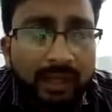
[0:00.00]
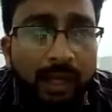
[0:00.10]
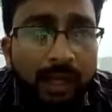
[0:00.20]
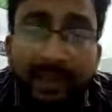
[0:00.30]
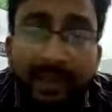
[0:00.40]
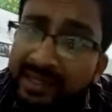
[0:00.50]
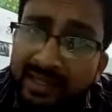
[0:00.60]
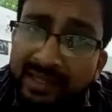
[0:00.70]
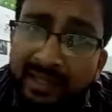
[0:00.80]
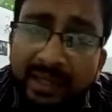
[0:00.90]

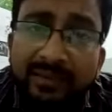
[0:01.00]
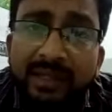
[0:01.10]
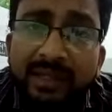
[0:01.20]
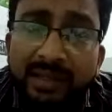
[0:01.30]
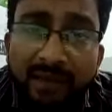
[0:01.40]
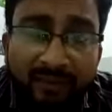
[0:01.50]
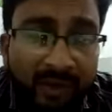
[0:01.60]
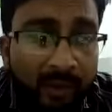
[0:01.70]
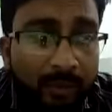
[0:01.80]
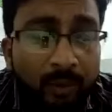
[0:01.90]
PTCG levels,
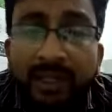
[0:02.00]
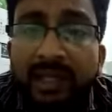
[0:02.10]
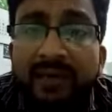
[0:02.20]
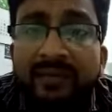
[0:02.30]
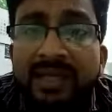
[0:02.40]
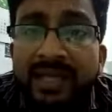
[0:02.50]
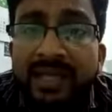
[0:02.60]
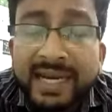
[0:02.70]
alpha-beta-protein levels,